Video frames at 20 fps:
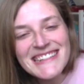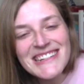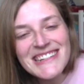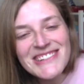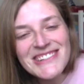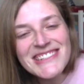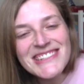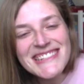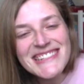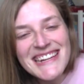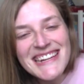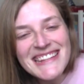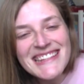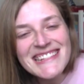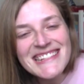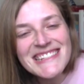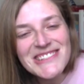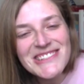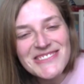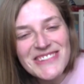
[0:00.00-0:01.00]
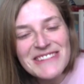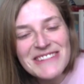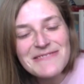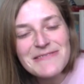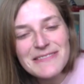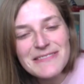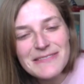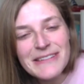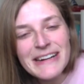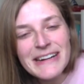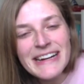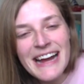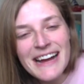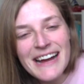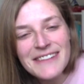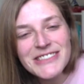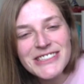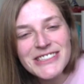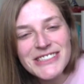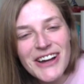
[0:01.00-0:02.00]
Say this right
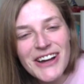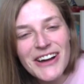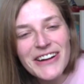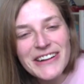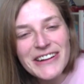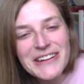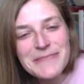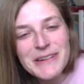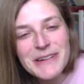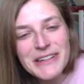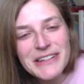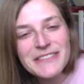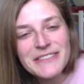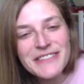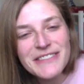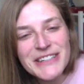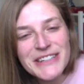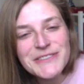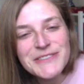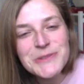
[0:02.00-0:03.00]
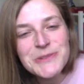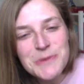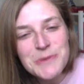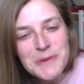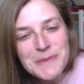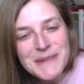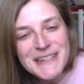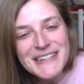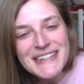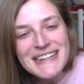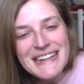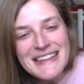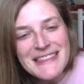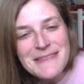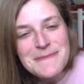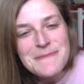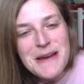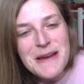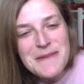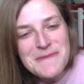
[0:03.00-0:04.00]
after talking about your fear of swimming and the
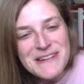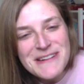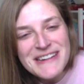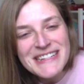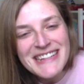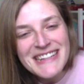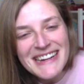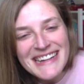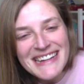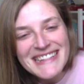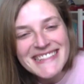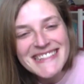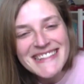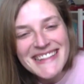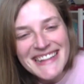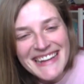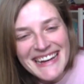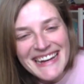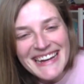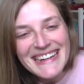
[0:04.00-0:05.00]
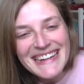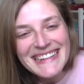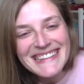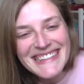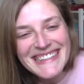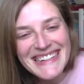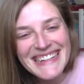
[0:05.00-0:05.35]
memory tied to that.